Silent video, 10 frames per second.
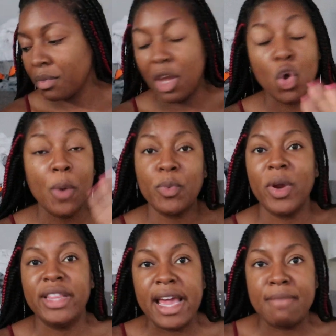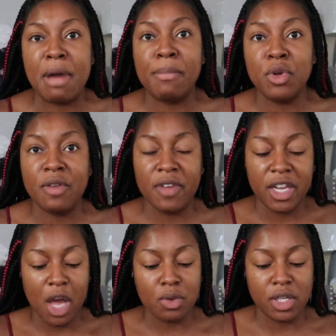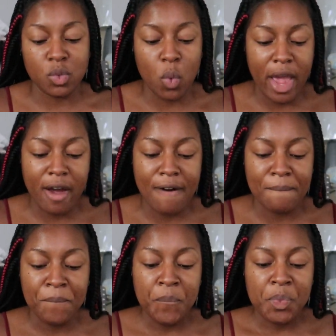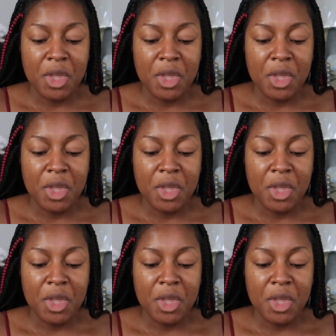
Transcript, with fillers: incorporate that in my beauty videos as well.